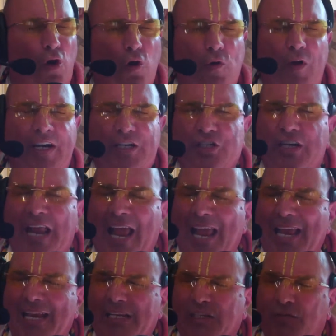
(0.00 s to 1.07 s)
Krishna
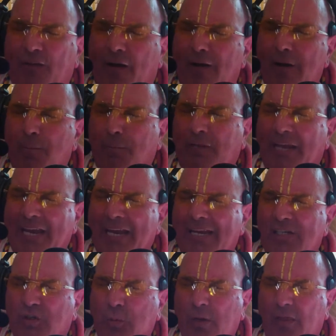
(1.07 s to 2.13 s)
is very
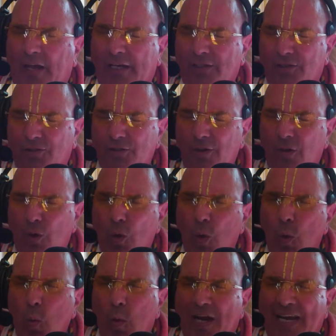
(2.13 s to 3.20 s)
pleased with us
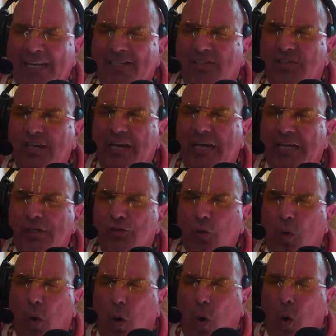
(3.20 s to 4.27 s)
when he sees,
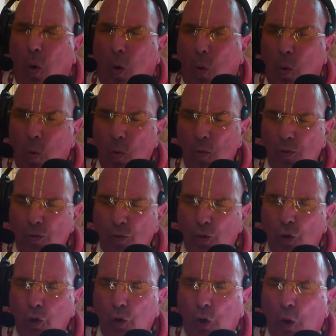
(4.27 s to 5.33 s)
oh,
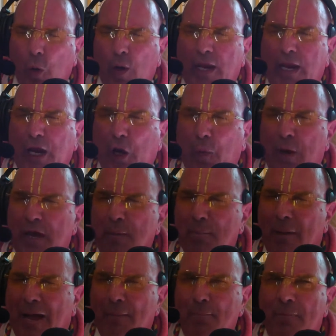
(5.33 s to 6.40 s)
you're hearing
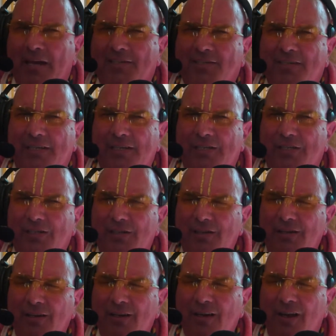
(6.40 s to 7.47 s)
my message.
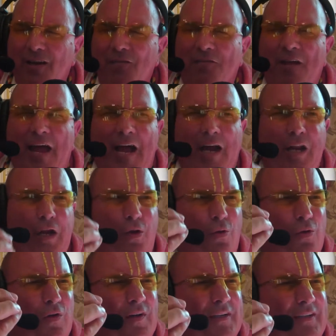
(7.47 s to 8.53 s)
Very
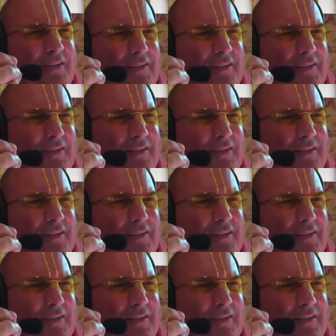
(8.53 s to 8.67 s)
good.